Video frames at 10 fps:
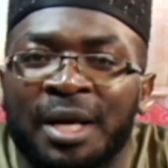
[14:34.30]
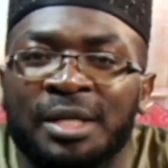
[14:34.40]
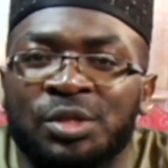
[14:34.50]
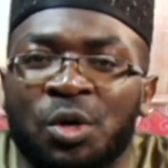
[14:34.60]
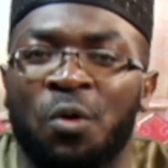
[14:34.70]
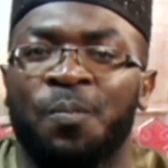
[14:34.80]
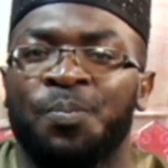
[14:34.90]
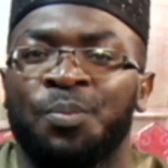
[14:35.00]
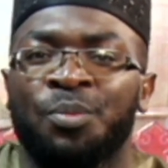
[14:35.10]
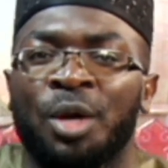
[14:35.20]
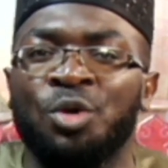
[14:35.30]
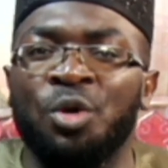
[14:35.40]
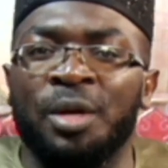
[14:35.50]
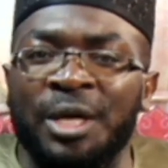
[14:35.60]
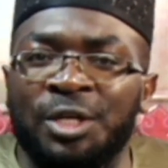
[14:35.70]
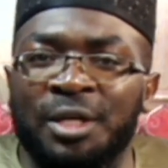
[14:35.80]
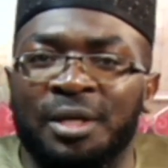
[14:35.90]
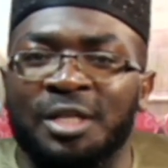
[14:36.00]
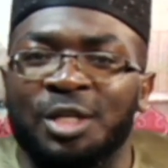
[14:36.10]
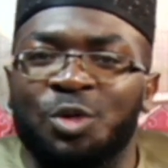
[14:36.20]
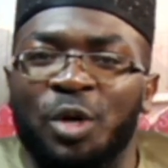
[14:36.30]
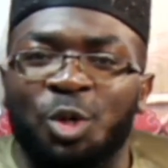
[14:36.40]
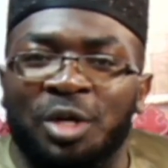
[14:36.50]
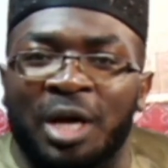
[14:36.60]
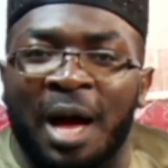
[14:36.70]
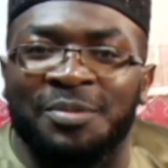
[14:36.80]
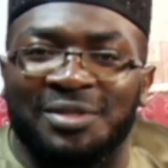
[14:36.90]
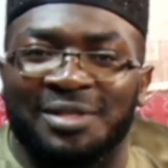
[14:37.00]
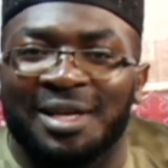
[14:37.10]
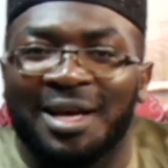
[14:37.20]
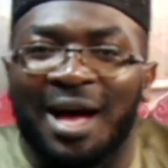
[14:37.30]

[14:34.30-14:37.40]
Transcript: So, you imagine a situation comes